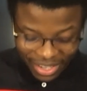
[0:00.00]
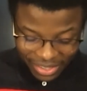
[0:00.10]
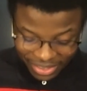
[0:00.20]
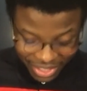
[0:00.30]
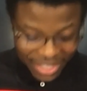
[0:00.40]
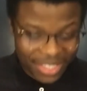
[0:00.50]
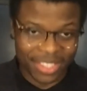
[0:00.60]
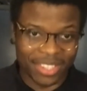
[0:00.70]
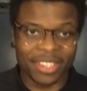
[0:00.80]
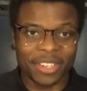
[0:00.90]

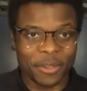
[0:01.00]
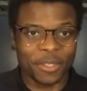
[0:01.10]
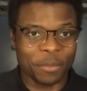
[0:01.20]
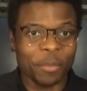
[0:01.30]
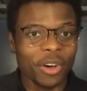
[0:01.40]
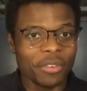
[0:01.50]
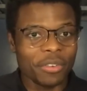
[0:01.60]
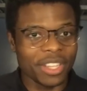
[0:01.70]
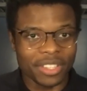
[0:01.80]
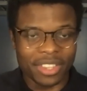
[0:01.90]
this
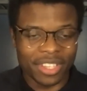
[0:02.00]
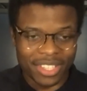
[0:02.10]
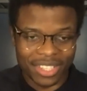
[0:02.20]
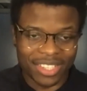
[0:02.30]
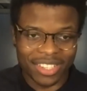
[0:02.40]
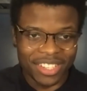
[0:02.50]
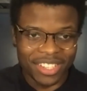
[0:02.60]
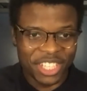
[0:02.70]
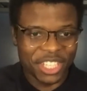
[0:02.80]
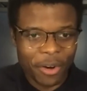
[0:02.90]
Smallville, this
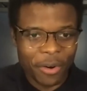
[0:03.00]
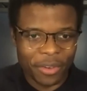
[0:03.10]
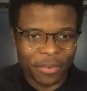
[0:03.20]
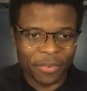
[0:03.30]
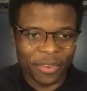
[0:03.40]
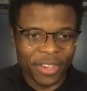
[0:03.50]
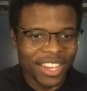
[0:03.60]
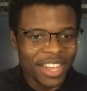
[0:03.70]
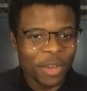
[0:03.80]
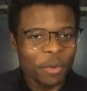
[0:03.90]
sheriff,
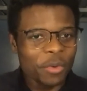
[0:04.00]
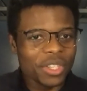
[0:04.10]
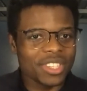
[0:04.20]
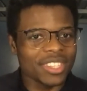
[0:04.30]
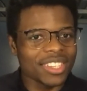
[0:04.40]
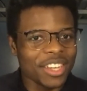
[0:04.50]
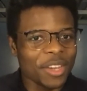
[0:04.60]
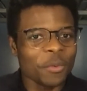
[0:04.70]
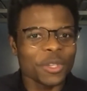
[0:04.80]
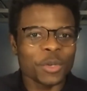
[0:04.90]
it was
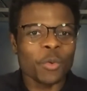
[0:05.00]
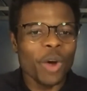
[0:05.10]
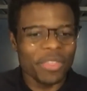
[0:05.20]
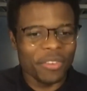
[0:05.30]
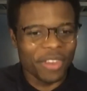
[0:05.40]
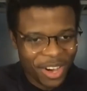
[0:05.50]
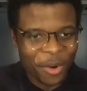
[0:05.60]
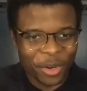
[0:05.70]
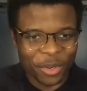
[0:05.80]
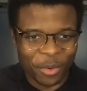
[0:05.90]
quite the
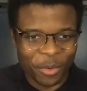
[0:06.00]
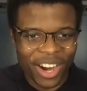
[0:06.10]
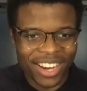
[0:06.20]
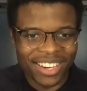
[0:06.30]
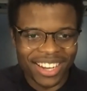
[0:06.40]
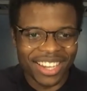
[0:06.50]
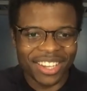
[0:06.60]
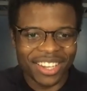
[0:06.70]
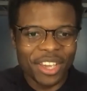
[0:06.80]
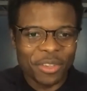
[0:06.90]
character, right? Like
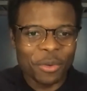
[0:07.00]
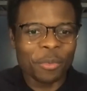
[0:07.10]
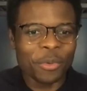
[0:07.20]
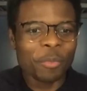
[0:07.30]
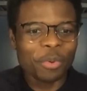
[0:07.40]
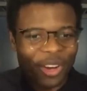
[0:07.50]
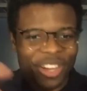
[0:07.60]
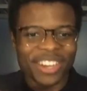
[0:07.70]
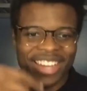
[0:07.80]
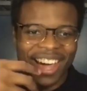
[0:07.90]
you put
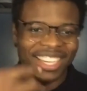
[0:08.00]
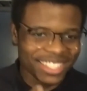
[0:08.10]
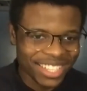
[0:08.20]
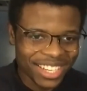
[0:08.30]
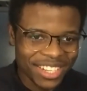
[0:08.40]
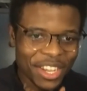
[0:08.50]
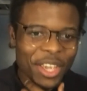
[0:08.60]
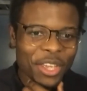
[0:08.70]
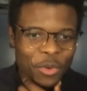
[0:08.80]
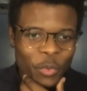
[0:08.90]
on an accent,
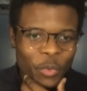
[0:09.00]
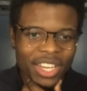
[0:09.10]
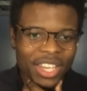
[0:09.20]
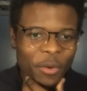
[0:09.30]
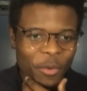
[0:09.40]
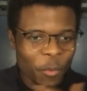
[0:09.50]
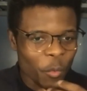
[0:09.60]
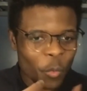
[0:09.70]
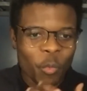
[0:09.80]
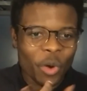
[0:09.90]
you really
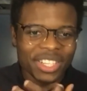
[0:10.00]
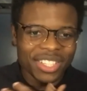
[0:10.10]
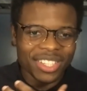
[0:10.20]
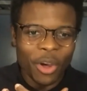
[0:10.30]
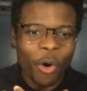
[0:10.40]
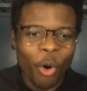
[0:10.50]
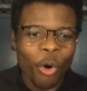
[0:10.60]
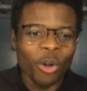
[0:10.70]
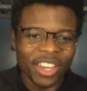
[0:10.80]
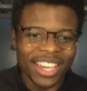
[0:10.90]
went
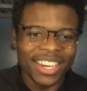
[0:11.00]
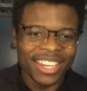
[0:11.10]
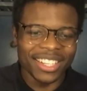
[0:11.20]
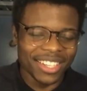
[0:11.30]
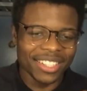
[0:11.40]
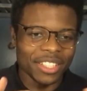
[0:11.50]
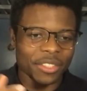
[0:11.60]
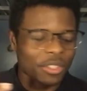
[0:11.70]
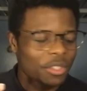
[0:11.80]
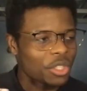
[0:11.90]
all in it, and
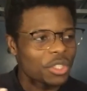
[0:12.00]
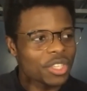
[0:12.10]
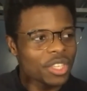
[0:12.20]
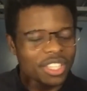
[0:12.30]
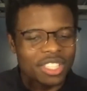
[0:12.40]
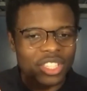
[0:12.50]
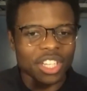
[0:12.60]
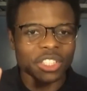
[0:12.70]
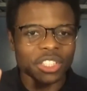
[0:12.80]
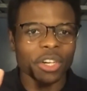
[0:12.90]
it's
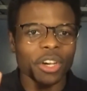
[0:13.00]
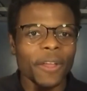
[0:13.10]
such a